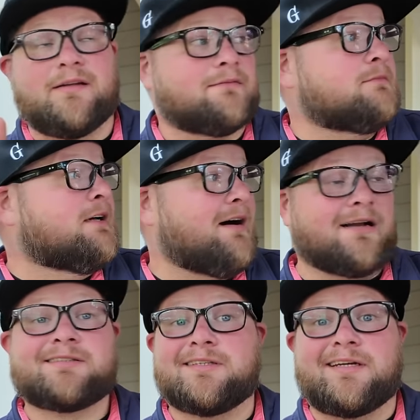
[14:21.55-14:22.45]
And
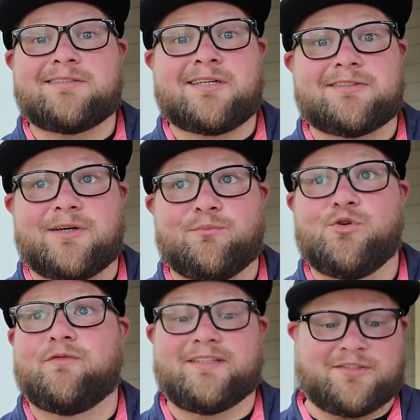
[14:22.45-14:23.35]
honestly, I just got done
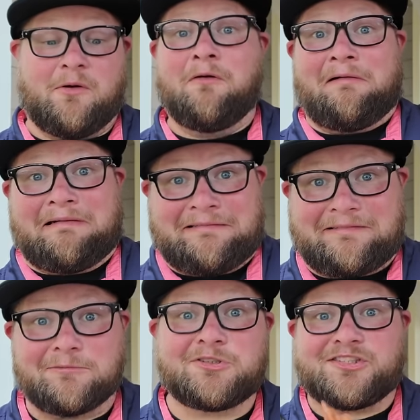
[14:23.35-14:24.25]
moving, so
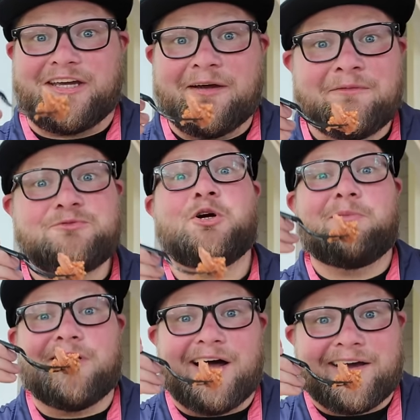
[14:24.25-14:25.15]
oh, we'll see.
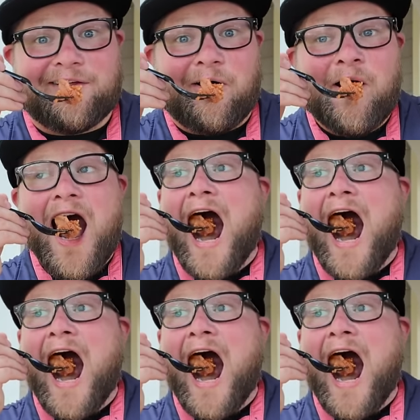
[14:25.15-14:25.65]
Jambalaya, though.